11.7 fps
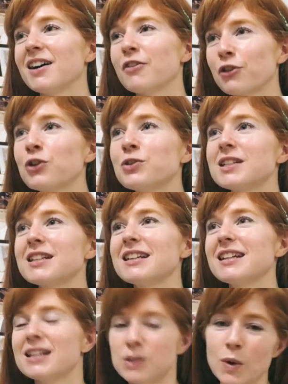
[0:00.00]
fruit
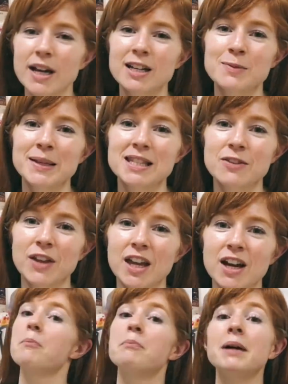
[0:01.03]
is quite expensive
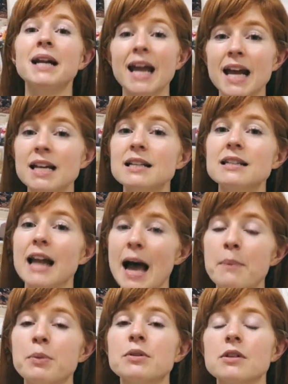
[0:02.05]
here. Bananas and
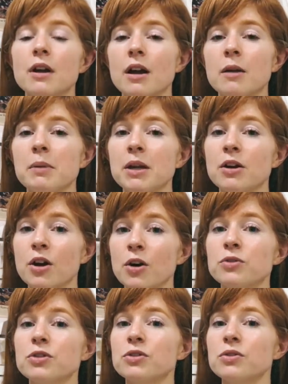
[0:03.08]
apples are gonna be your
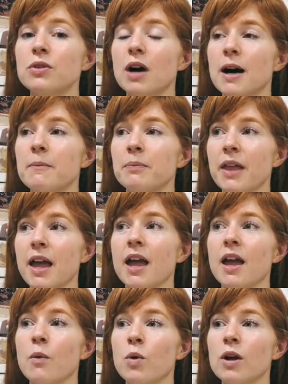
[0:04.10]
go-to.
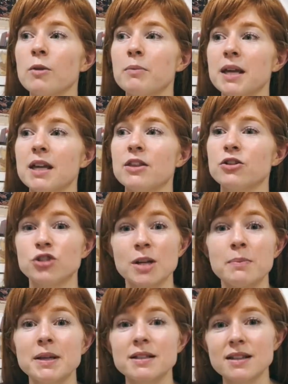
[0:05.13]
They will be the
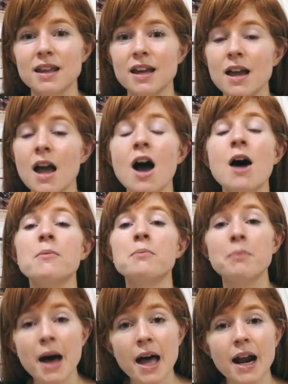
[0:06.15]
cheapest thing,
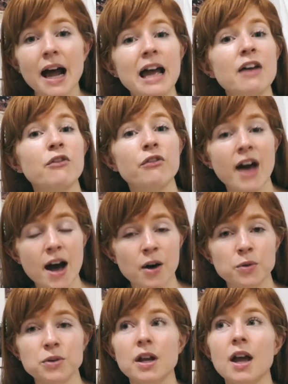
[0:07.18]
but I have
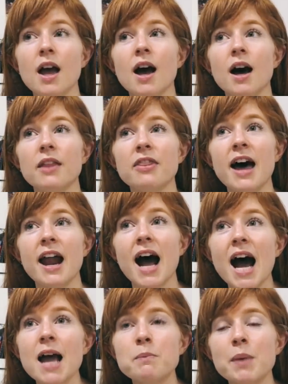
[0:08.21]
found that
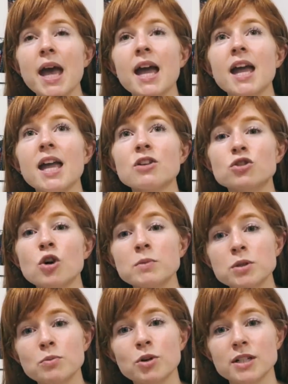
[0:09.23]
I pay so
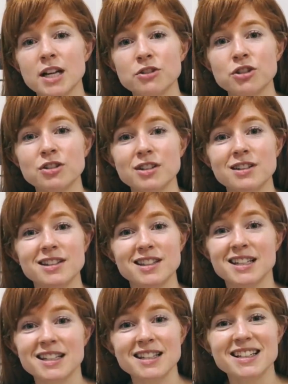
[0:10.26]
much more attention to the
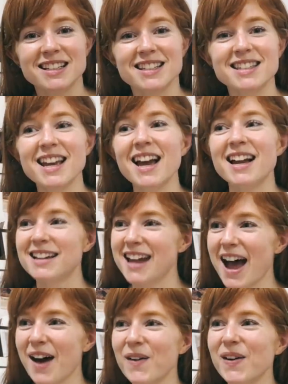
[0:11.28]
seasons
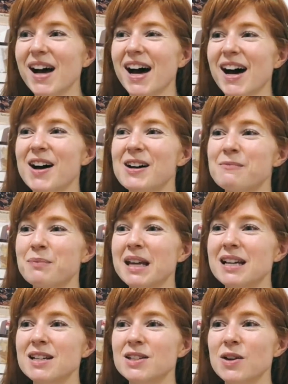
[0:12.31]
now,
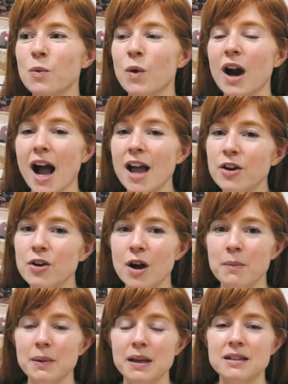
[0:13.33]
because where I grew
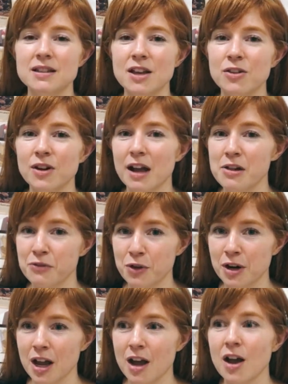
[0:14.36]
up in Southern
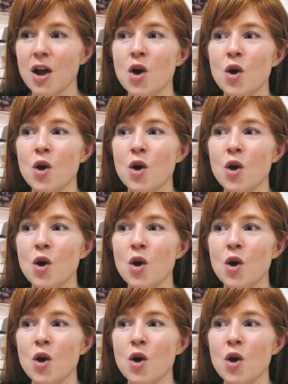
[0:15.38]
California,